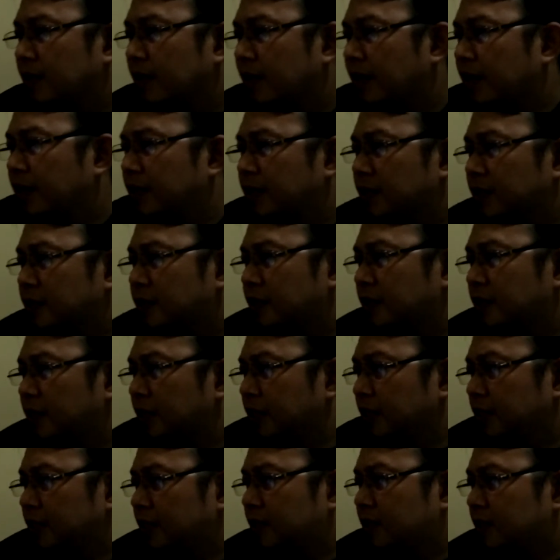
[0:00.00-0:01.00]
had
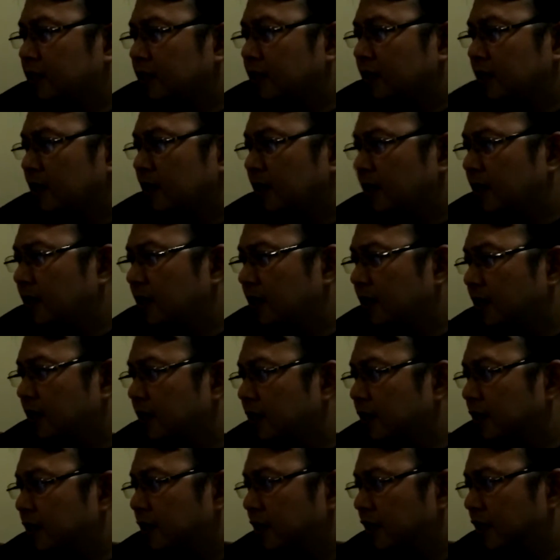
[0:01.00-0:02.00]
6.
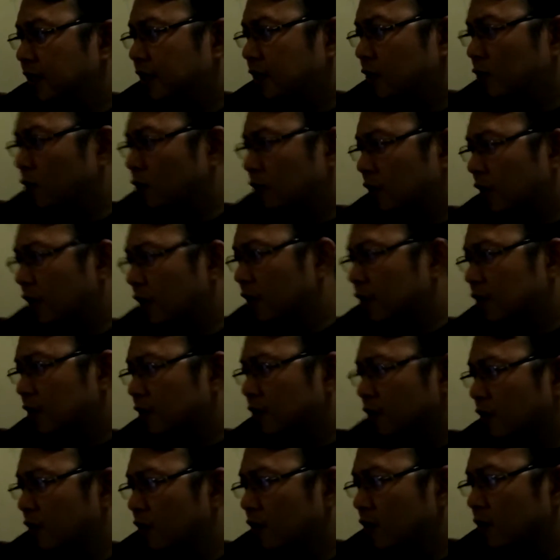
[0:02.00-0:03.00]
This is total
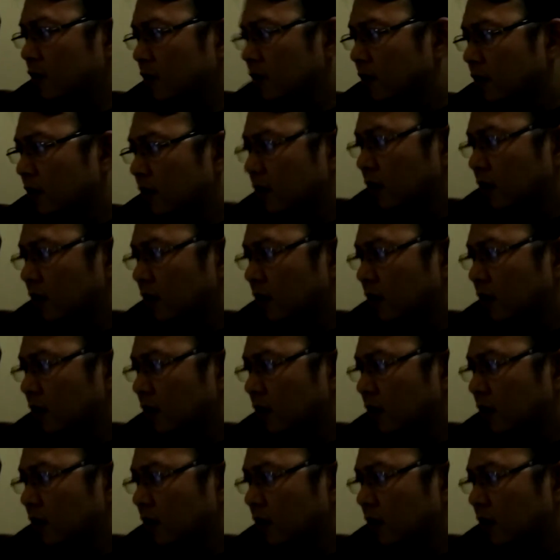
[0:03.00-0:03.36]
score.